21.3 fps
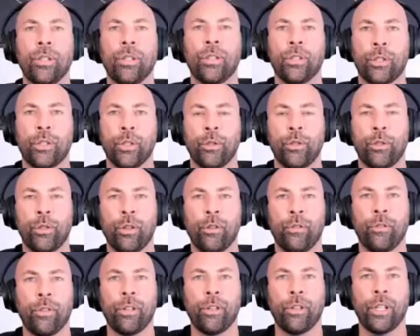so
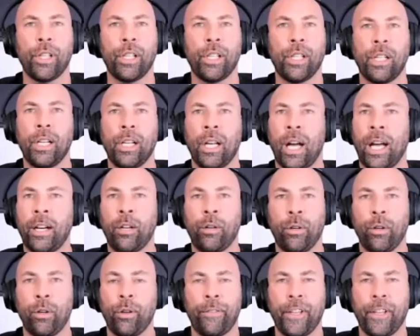Joe Rogan, I
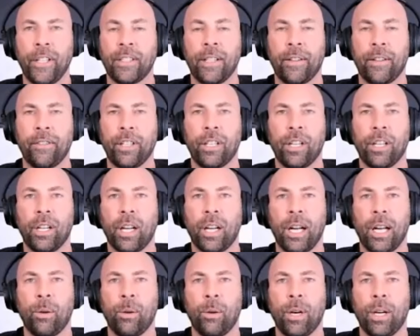don't know if he's ever done
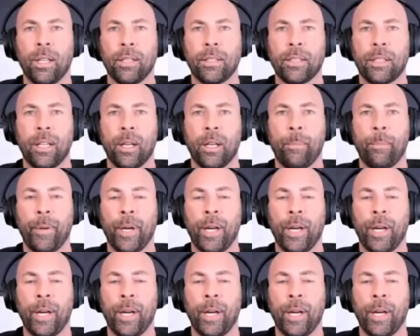ayahuasca,